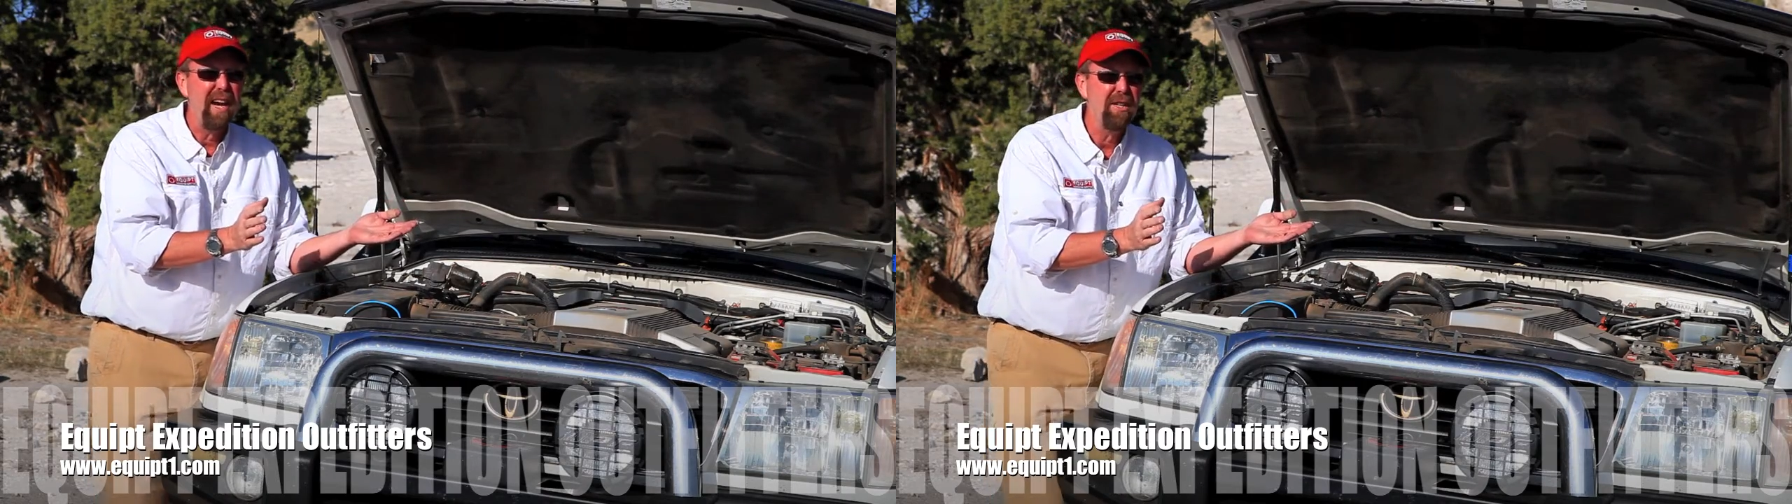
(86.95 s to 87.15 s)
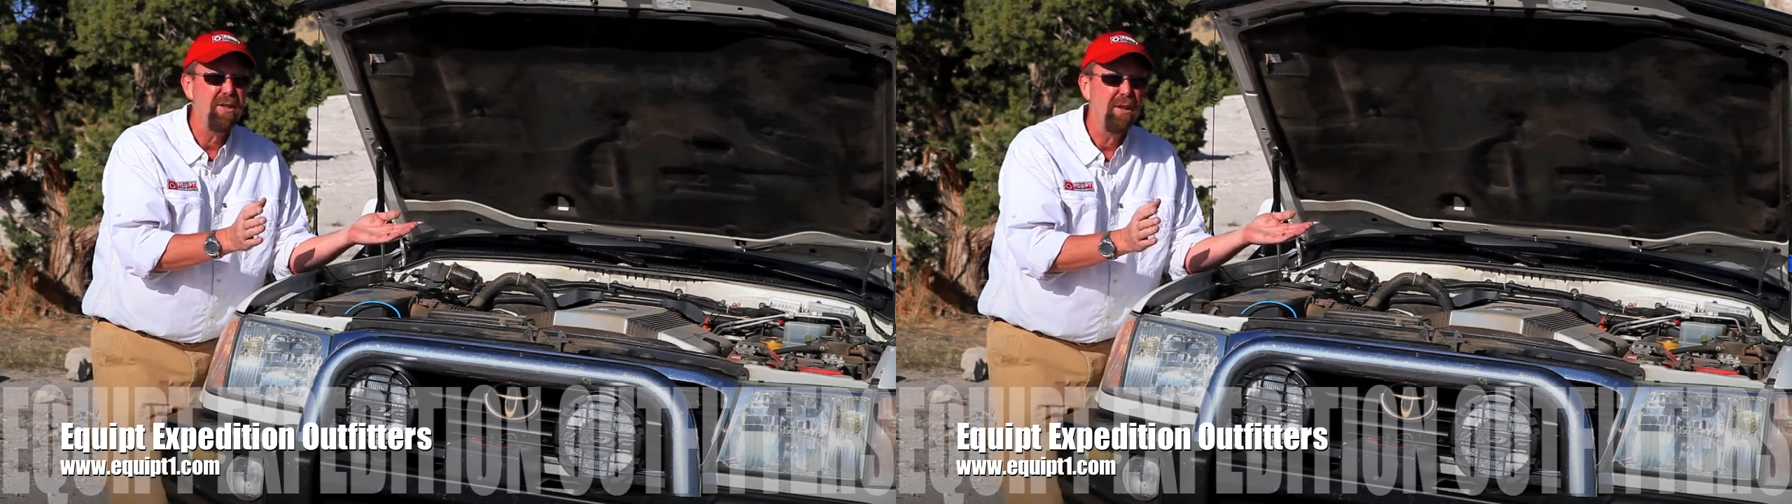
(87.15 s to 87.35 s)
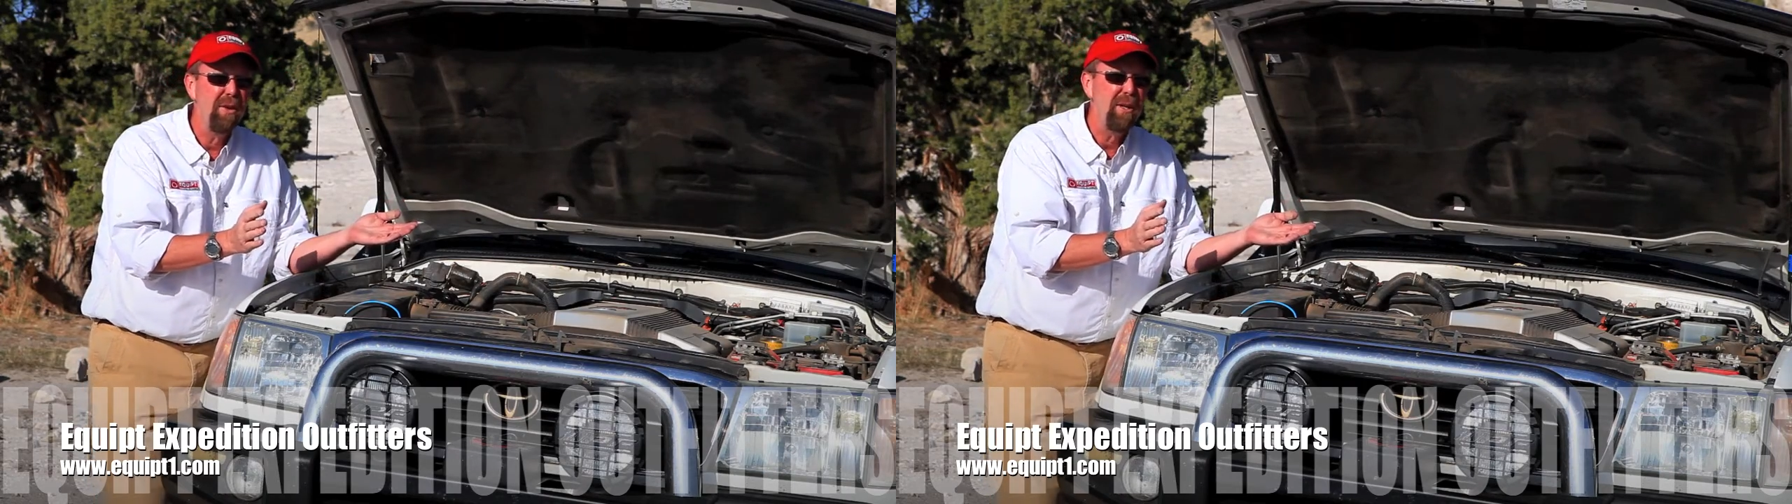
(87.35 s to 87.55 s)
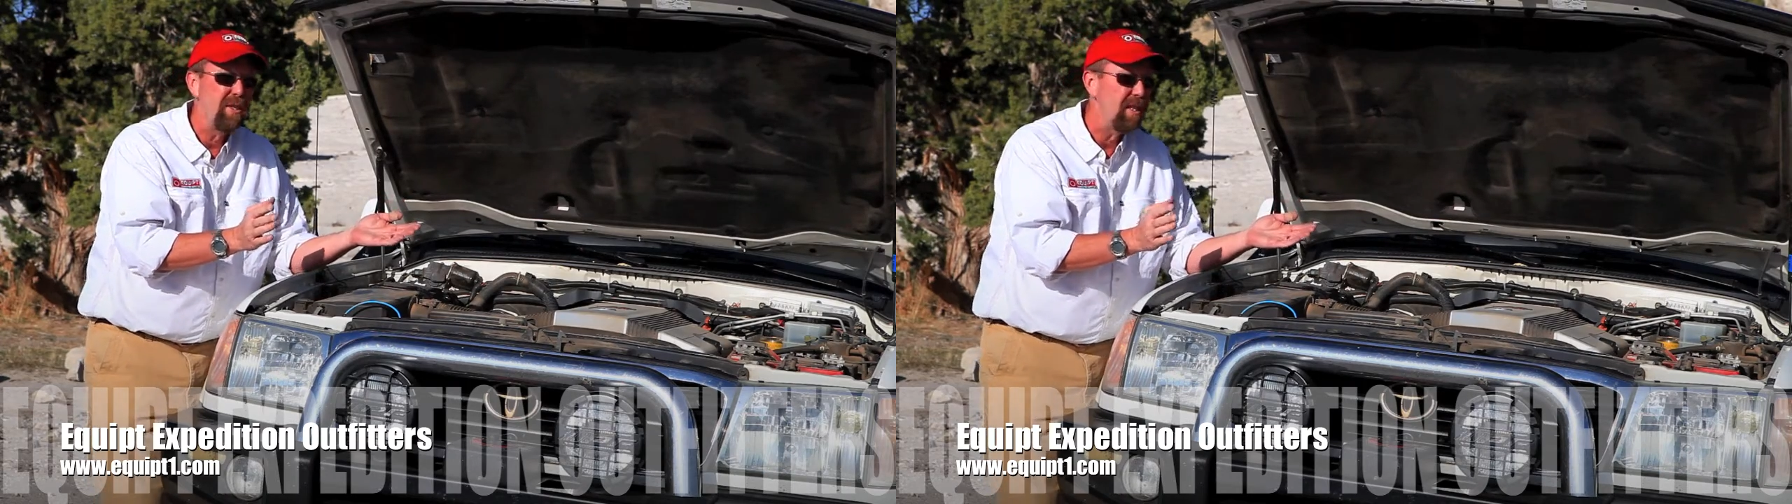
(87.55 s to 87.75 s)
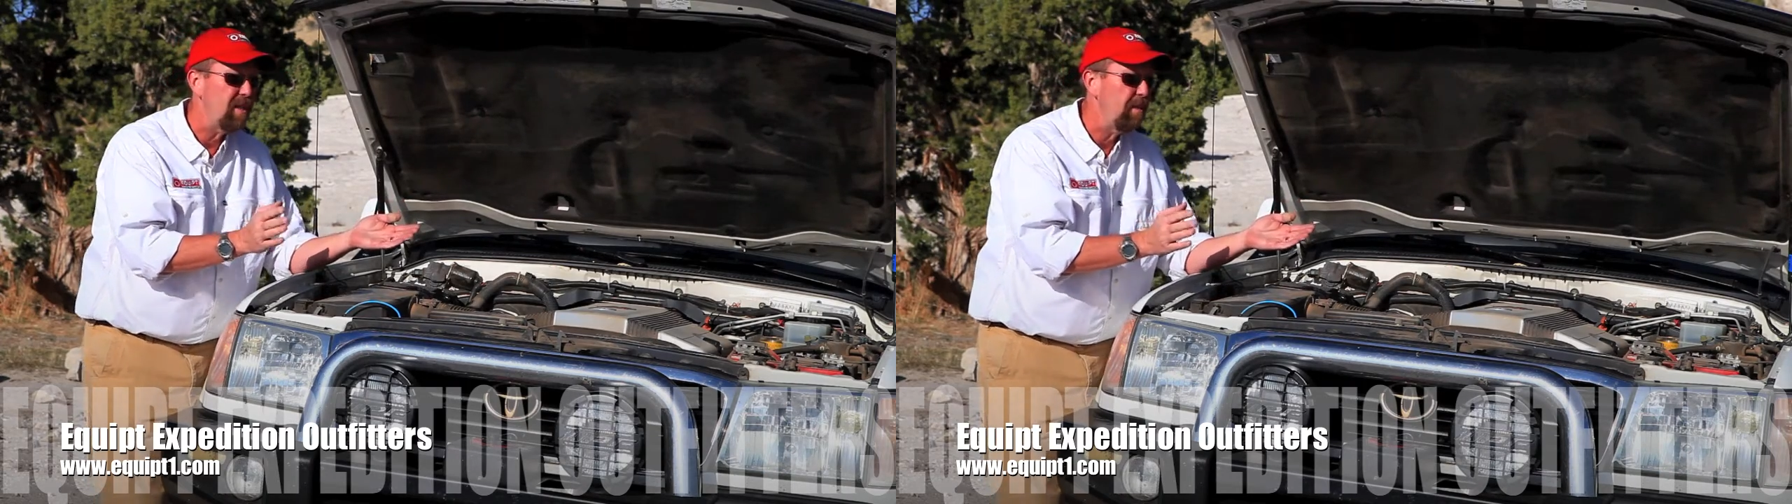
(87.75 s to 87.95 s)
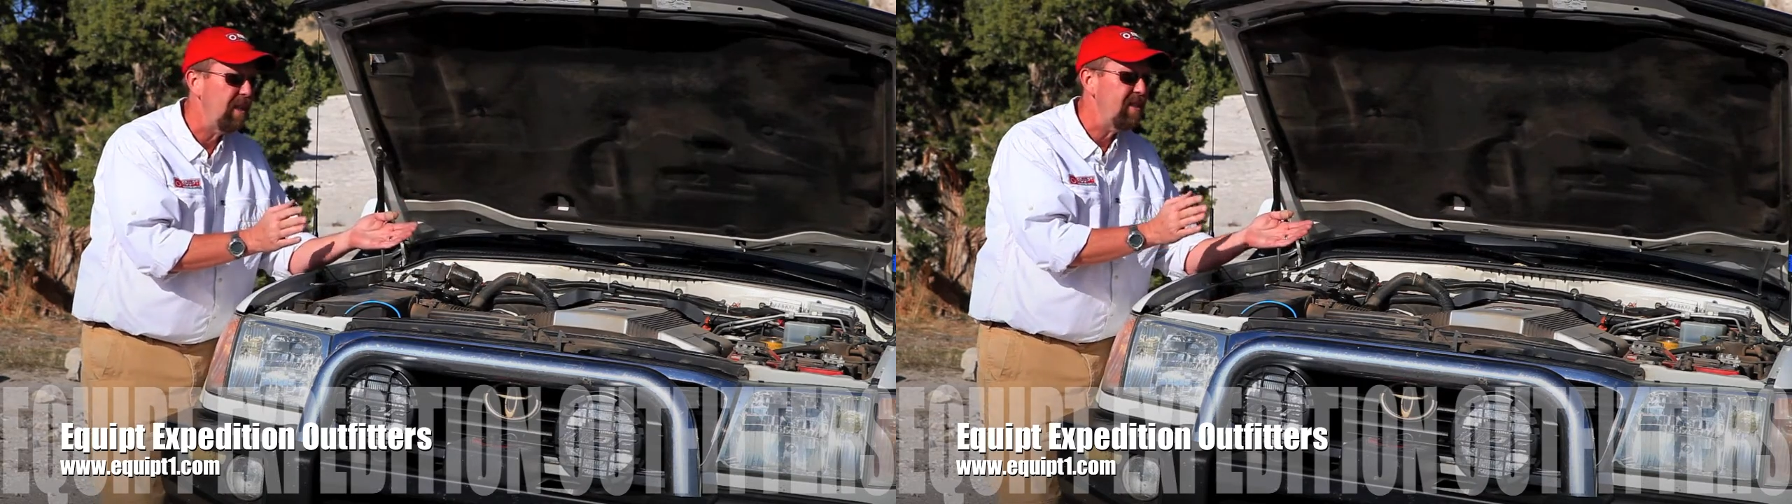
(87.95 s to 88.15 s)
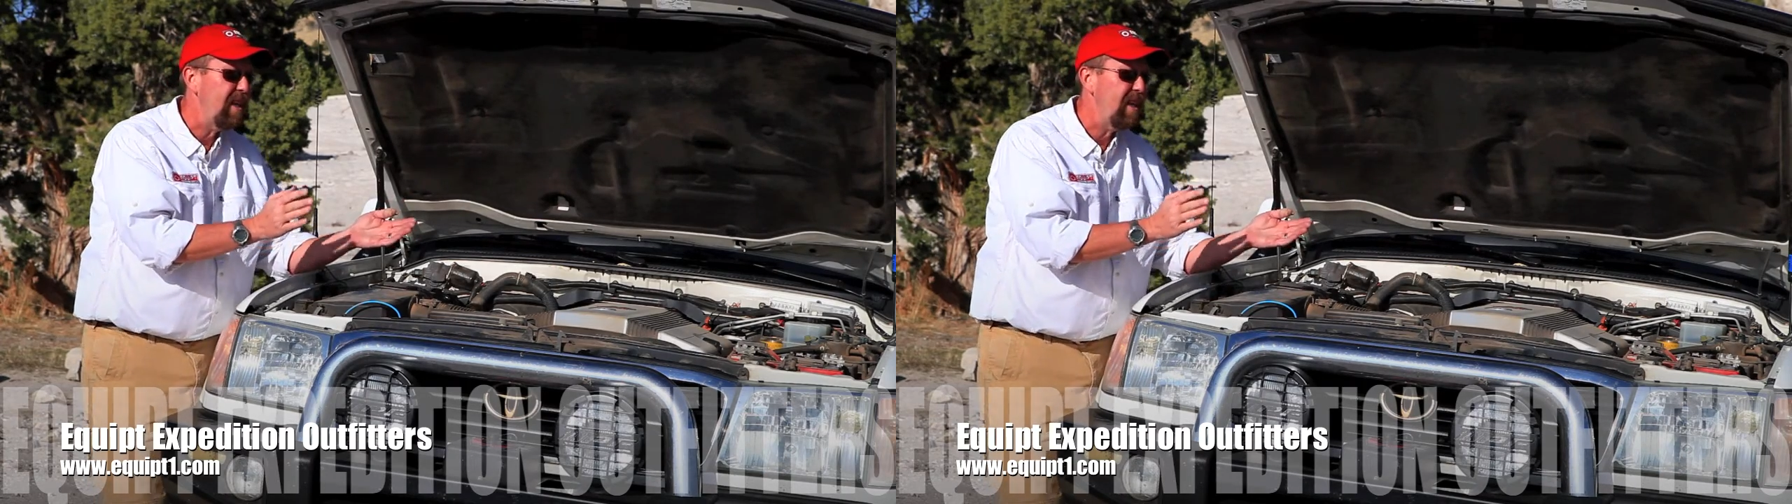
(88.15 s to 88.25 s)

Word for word: National Luna system is